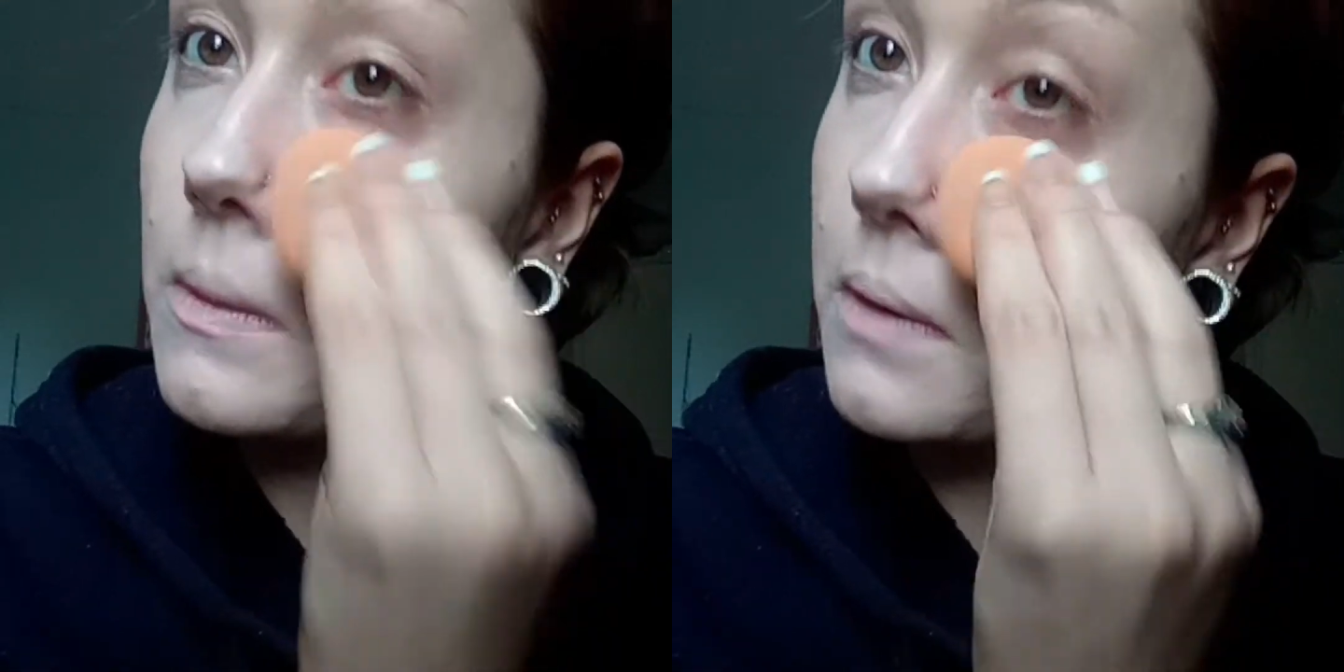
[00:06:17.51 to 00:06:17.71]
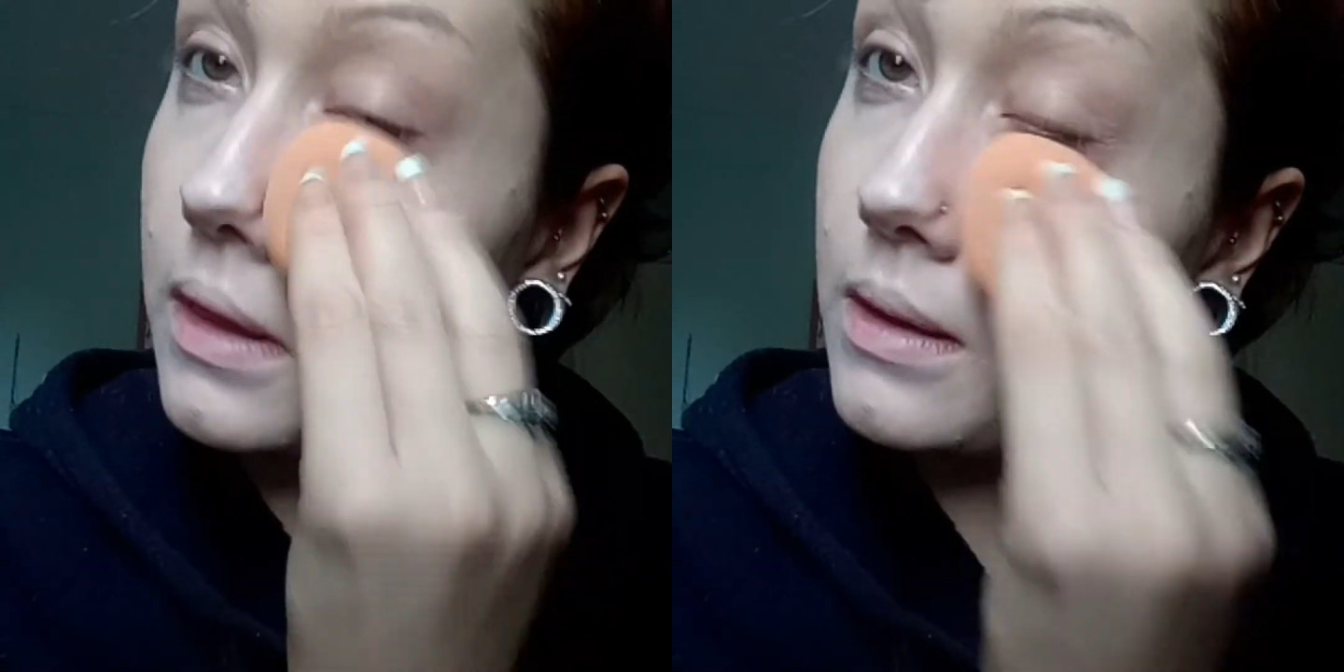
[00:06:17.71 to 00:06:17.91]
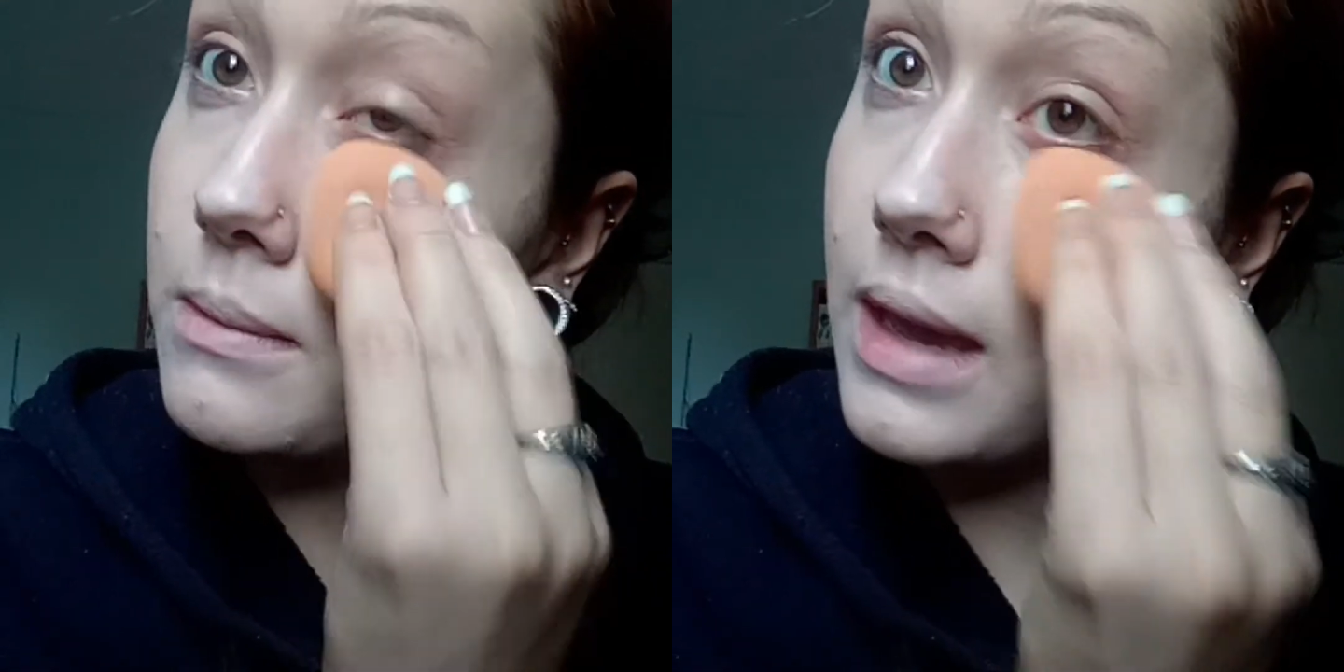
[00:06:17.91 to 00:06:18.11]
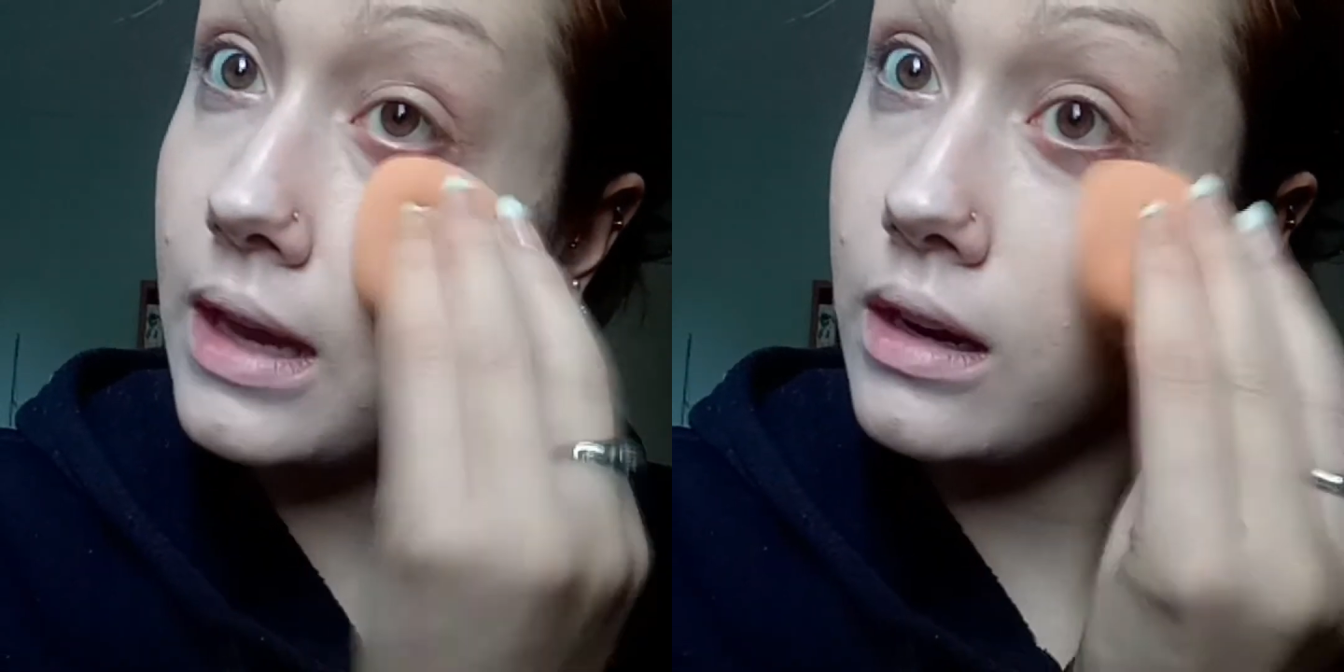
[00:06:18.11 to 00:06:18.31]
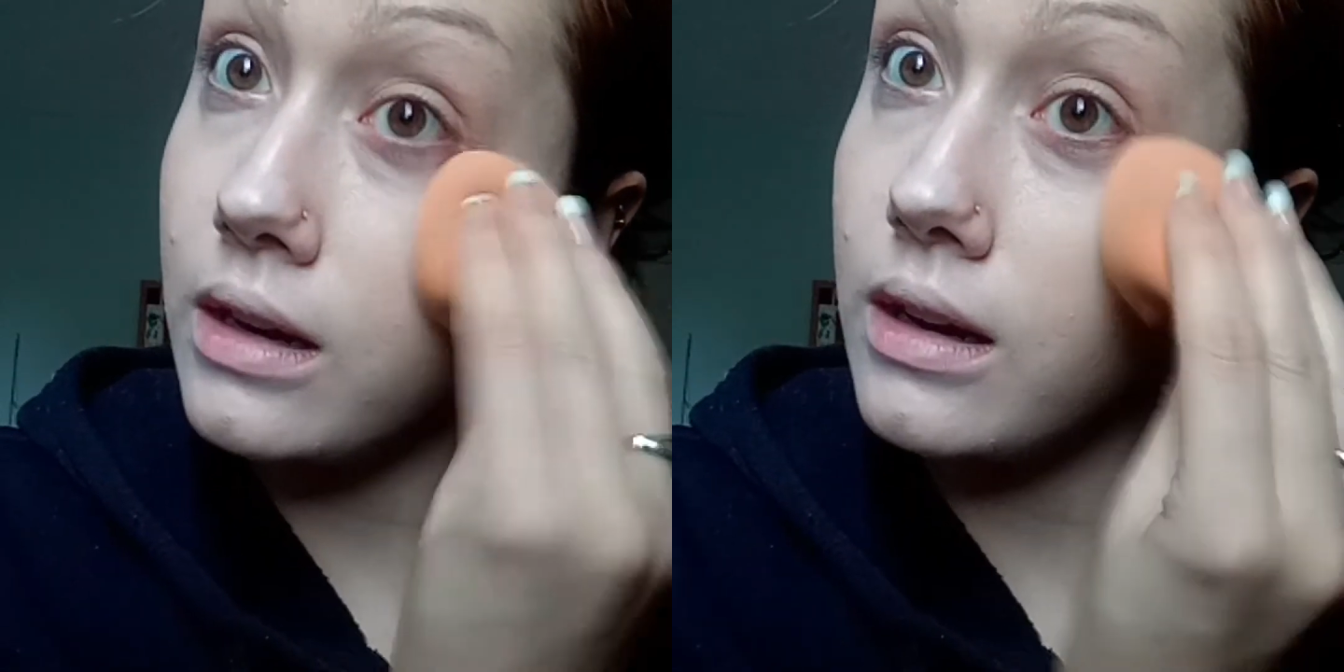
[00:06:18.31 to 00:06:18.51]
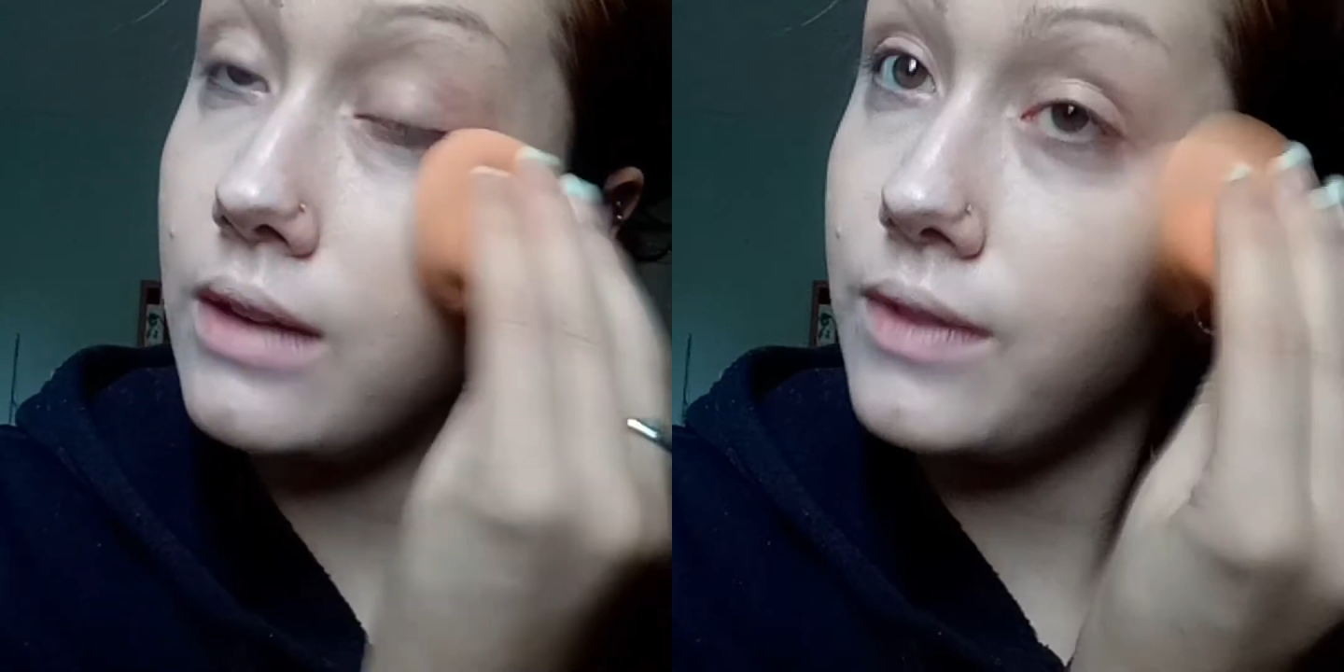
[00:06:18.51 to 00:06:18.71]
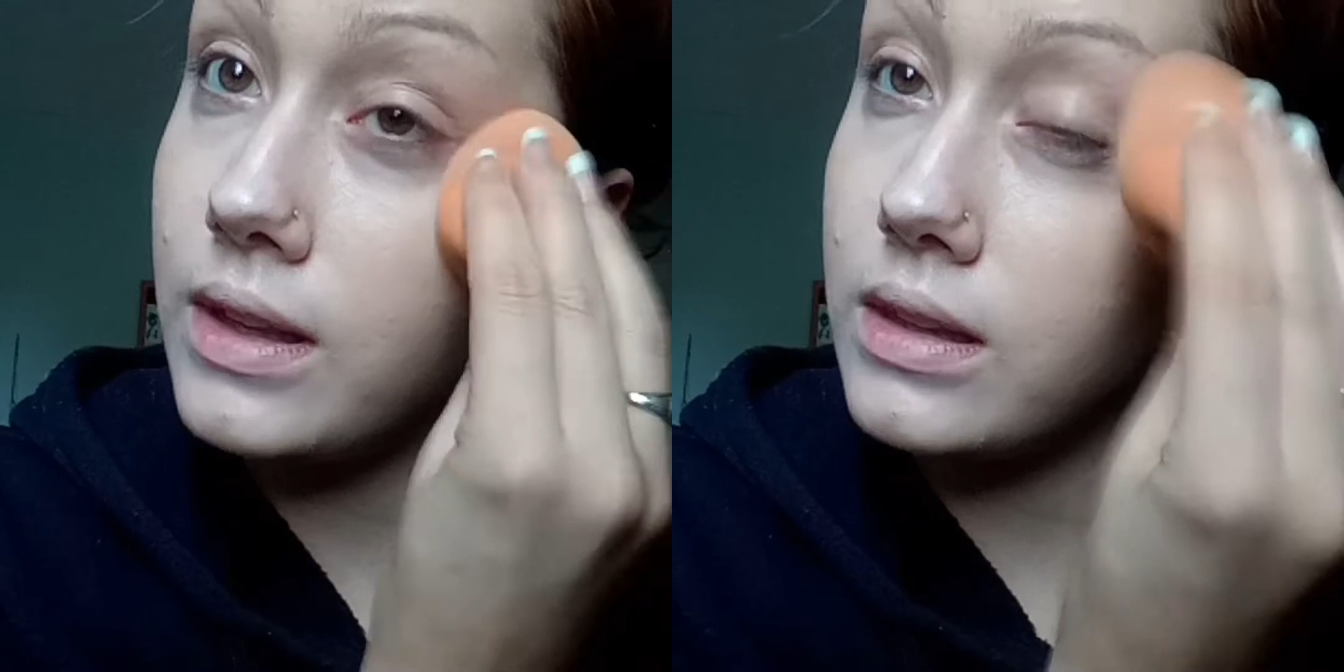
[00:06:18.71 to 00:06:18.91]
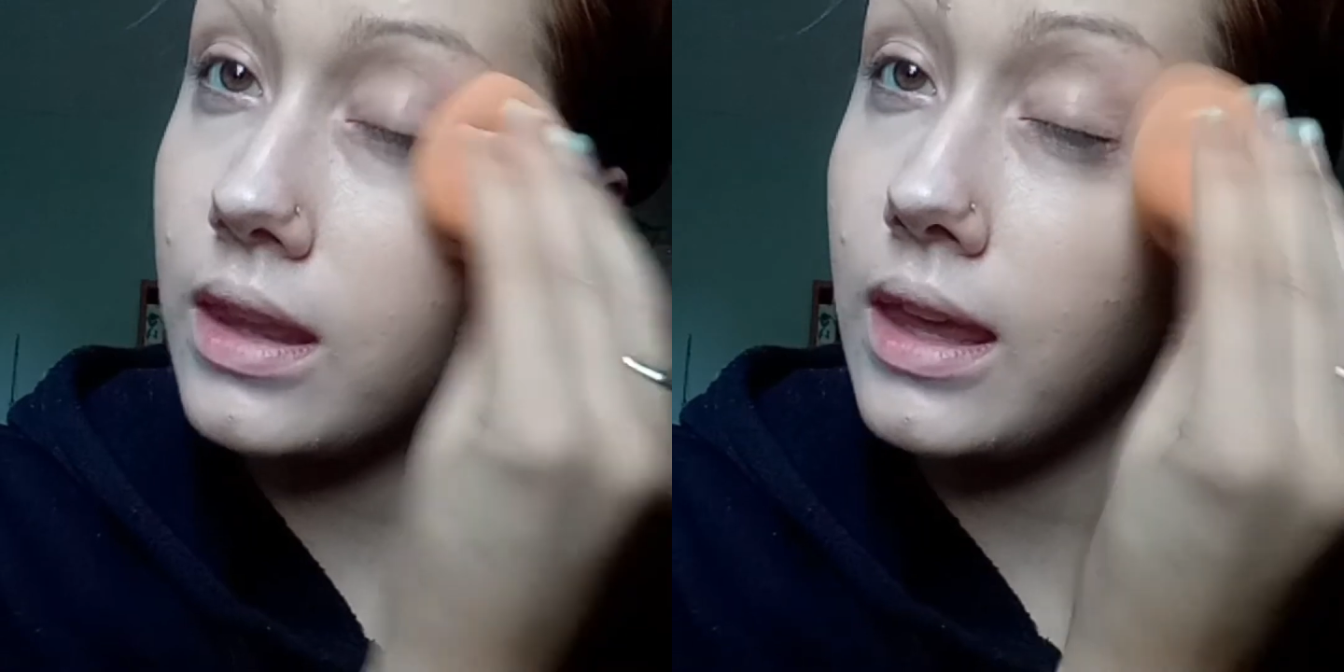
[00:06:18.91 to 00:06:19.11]
really matter if
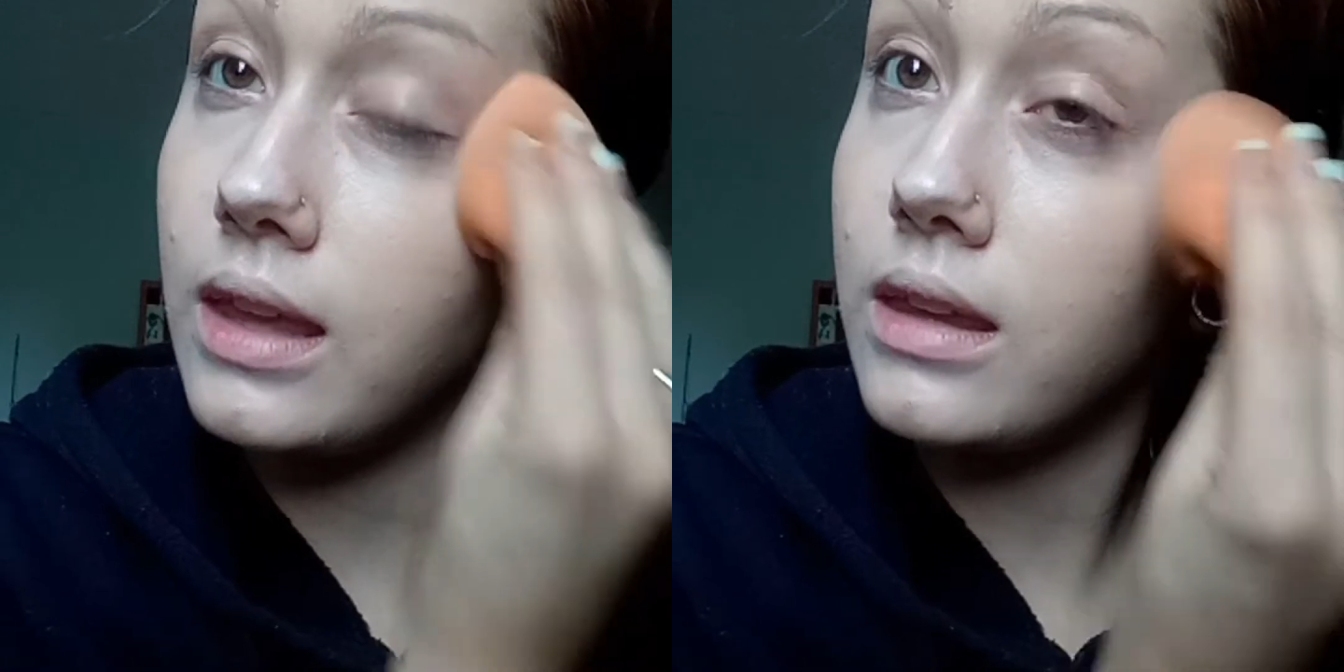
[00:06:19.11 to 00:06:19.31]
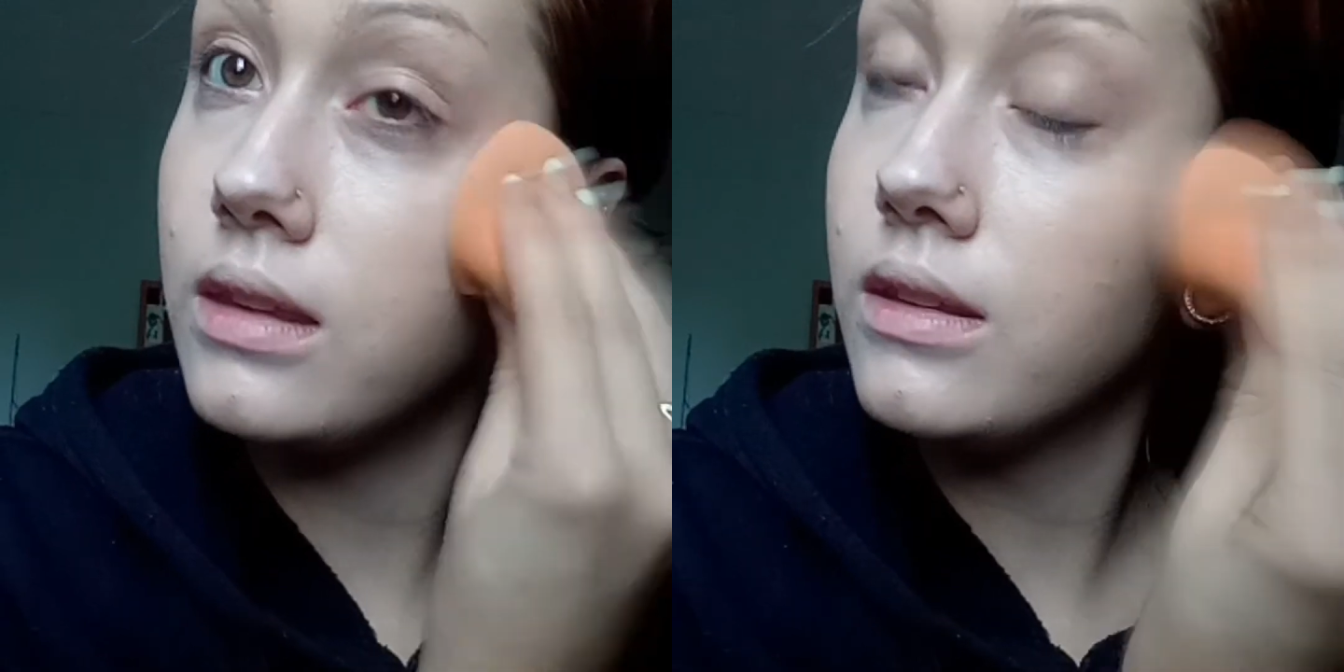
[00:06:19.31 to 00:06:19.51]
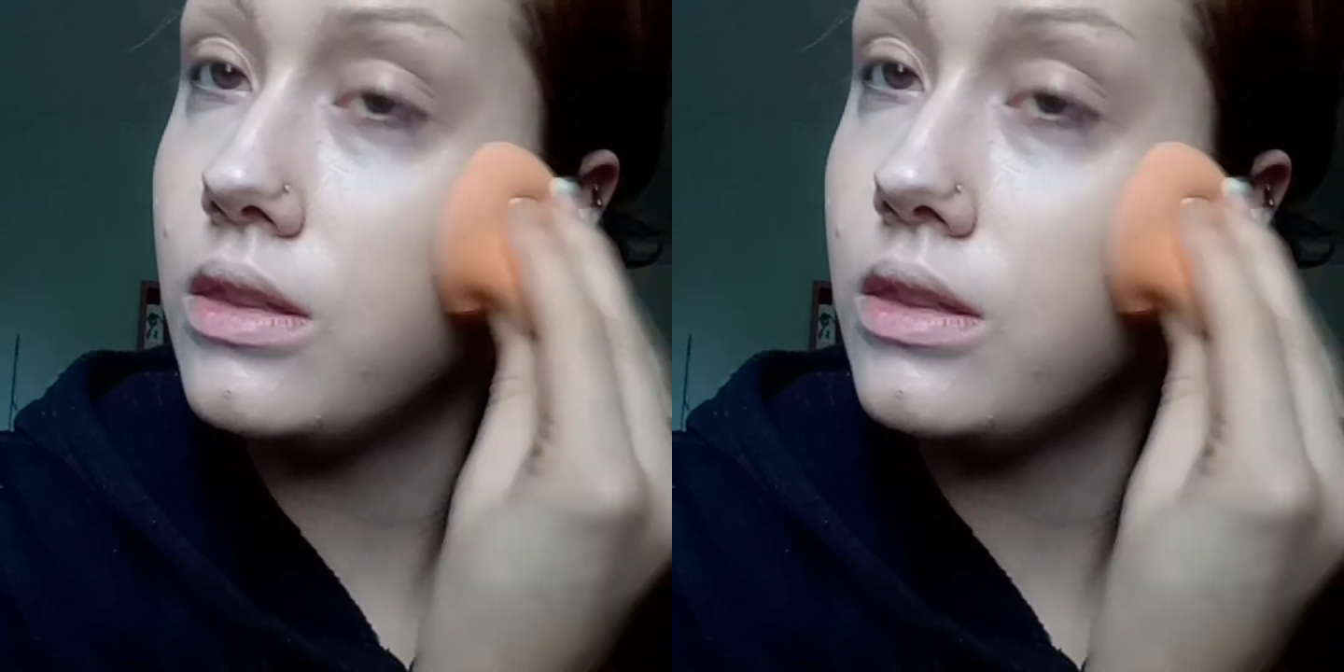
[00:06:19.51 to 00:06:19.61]
it's like